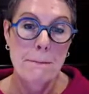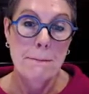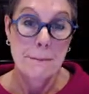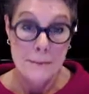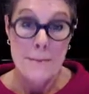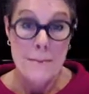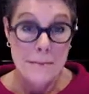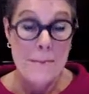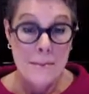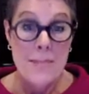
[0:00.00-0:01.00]

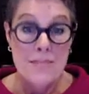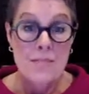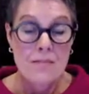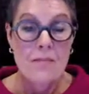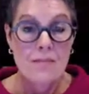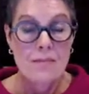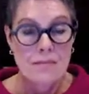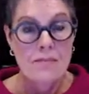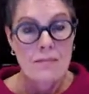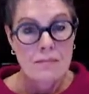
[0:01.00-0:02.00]

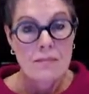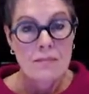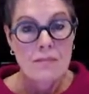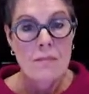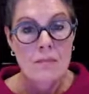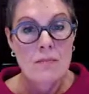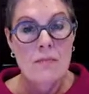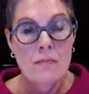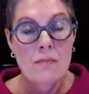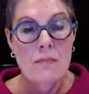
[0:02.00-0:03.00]

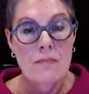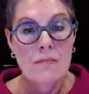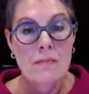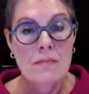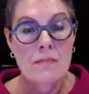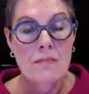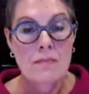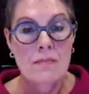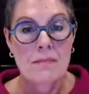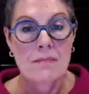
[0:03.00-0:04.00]

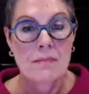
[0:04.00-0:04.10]
(not speaking)